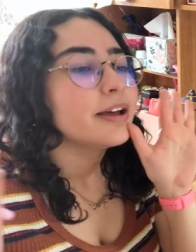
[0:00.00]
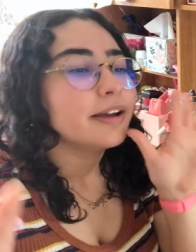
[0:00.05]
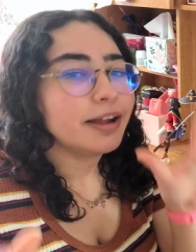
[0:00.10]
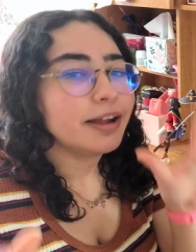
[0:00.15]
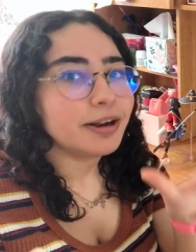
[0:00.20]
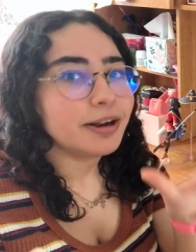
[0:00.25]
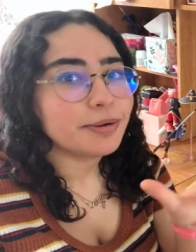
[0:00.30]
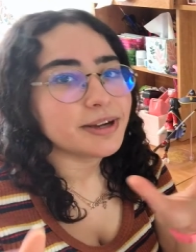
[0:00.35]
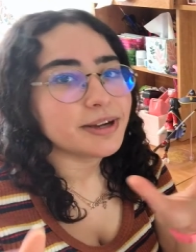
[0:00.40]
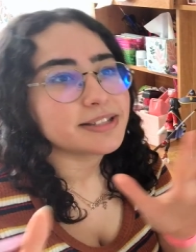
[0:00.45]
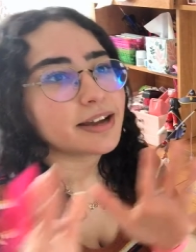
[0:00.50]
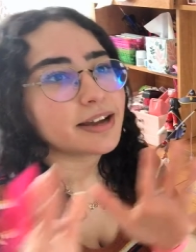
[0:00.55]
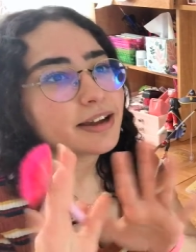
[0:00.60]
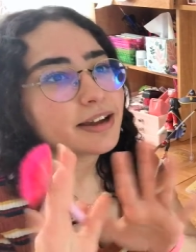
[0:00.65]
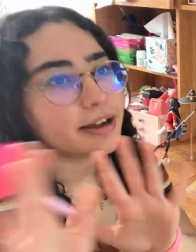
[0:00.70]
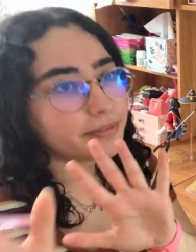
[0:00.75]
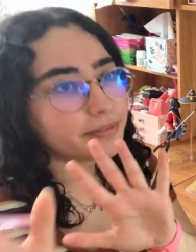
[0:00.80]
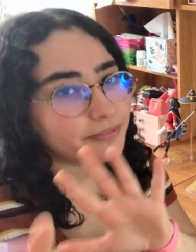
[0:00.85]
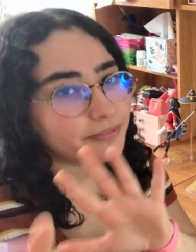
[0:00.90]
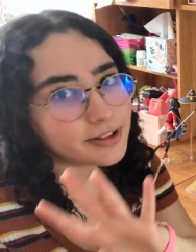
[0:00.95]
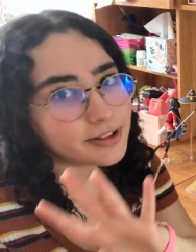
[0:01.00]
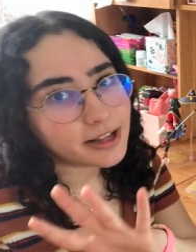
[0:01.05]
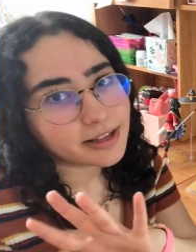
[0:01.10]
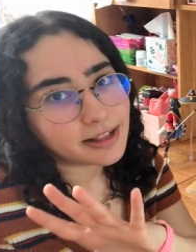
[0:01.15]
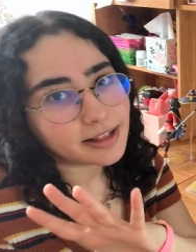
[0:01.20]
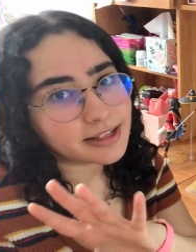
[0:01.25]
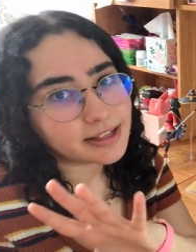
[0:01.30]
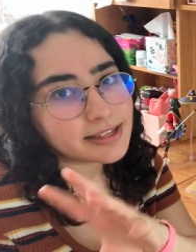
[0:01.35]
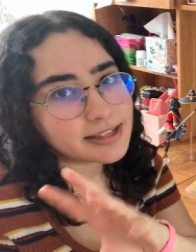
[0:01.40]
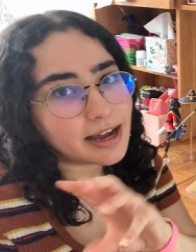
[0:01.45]
Anyways, I kind of feel like
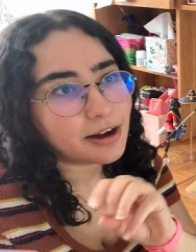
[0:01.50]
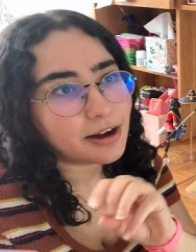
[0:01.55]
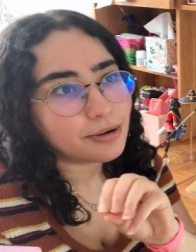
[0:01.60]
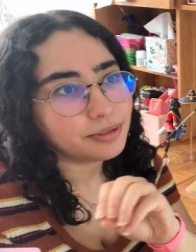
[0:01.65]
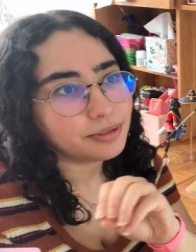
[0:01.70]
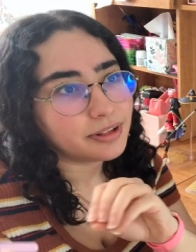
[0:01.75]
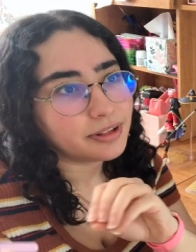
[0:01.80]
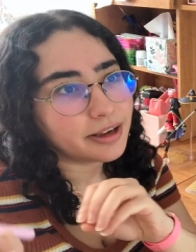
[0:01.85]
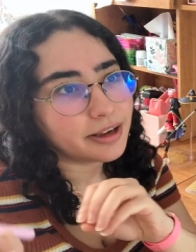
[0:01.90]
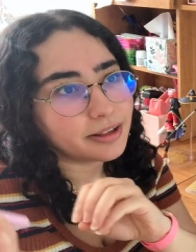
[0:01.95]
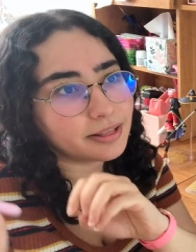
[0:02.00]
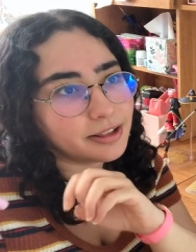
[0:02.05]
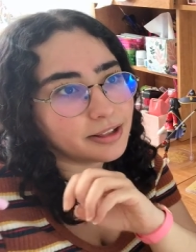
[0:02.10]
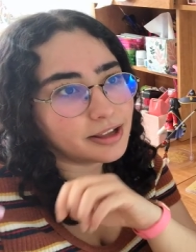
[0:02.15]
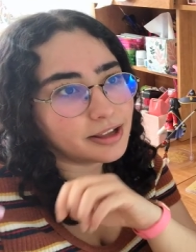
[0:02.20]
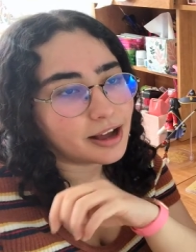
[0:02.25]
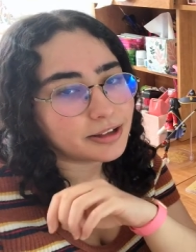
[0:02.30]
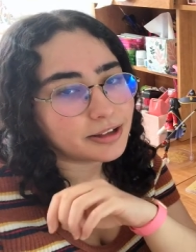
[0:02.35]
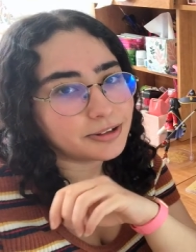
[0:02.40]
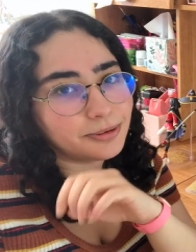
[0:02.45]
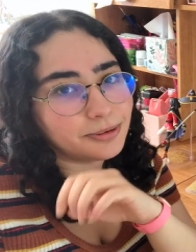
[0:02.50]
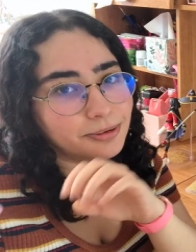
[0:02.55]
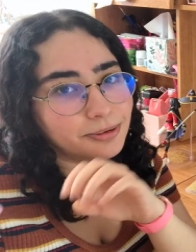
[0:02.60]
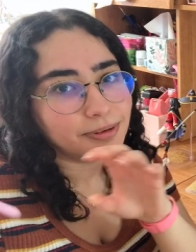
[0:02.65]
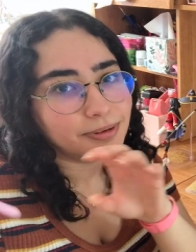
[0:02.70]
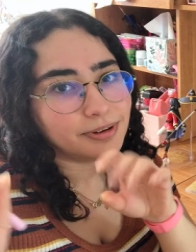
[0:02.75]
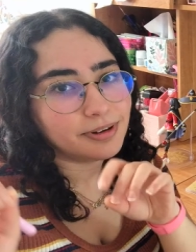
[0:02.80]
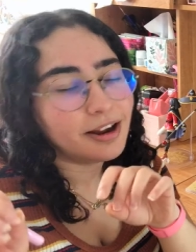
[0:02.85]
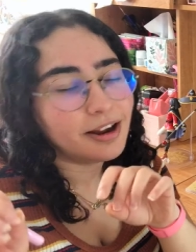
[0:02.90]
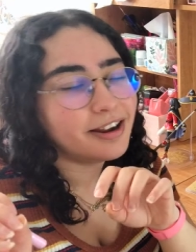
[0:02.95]
that's how like the Yato
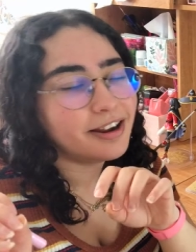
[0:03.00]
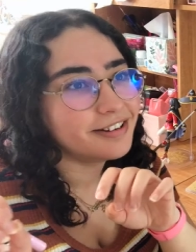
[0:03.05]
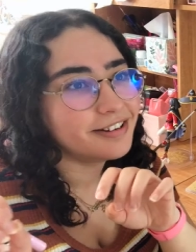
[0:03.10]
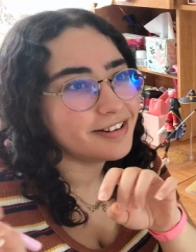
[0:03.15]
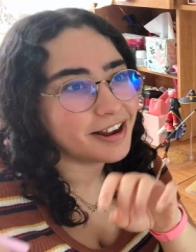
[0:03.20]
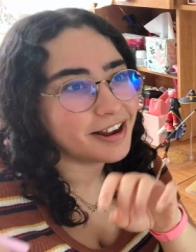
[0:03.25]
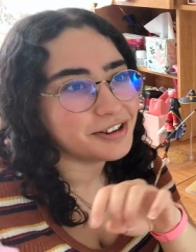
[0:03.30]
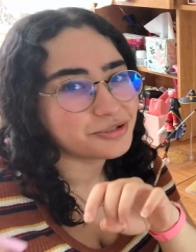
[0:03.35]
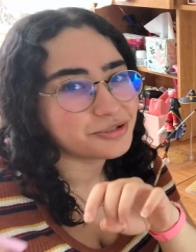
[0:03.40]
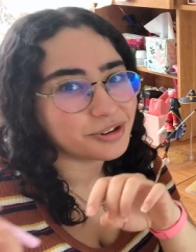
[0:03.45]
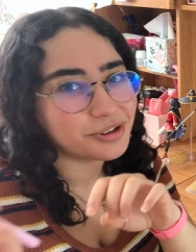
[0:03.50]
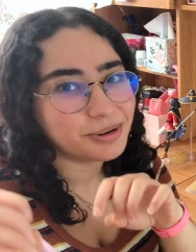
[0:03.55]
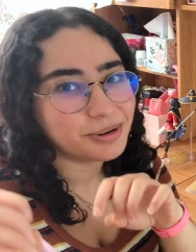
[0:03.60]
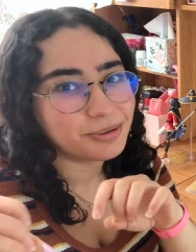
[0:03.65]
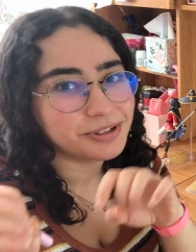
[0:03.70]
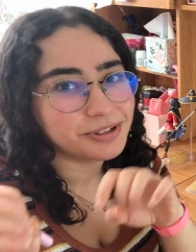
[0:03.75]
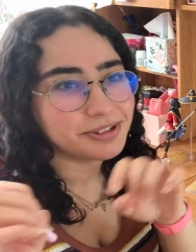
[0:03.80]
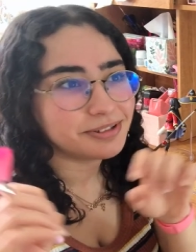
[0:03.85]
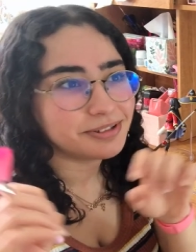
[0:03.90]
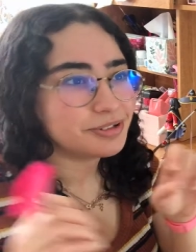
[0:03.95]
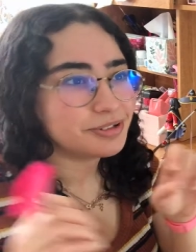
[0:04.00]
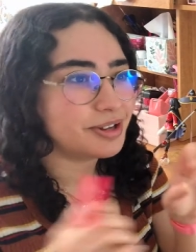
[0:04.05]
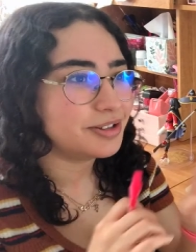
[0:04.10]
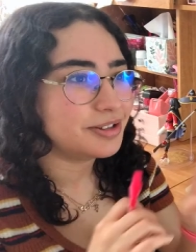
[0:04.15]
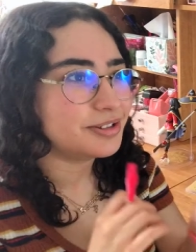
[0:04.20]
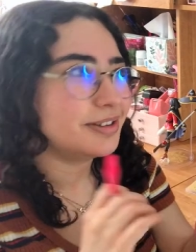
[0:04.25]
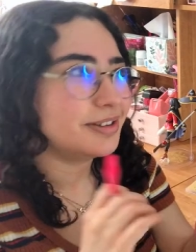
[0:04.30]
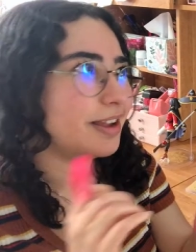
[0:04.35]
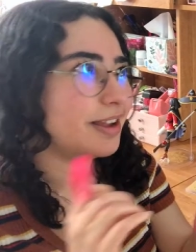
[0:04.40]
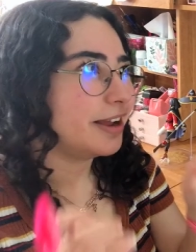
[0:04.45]
Nendoroid would
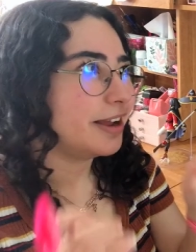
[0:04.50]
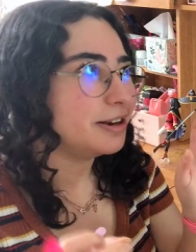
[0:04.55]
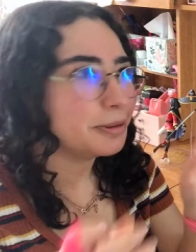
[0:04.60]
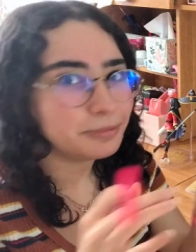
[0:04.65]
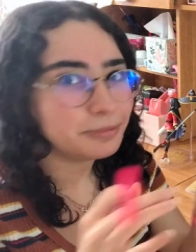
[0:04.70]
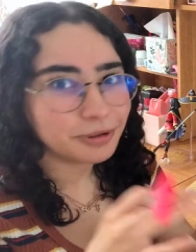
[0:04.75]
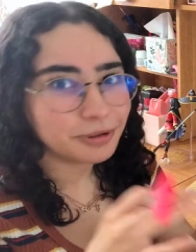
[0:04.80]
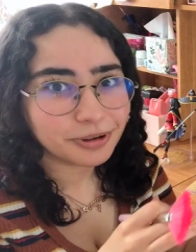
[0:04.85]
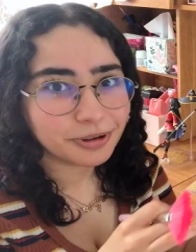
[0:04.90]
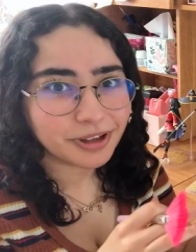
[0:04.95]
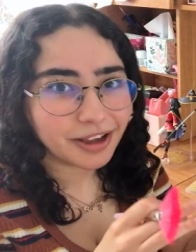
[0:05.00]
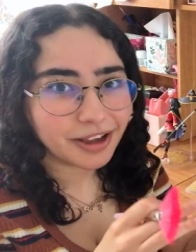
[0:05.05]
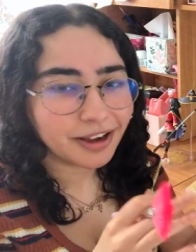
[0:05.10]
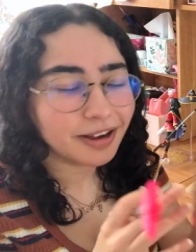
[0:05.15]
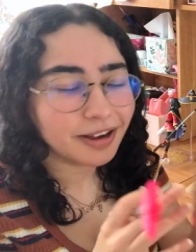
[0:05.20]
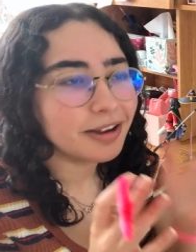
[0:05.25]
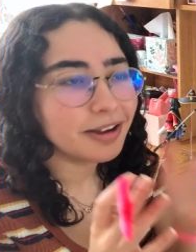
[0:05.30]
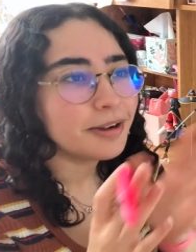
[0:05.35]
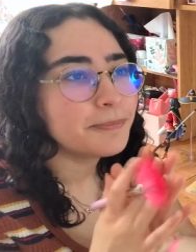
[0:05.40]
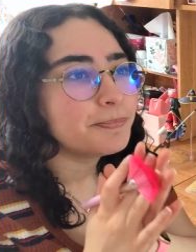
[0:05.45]
end up looking.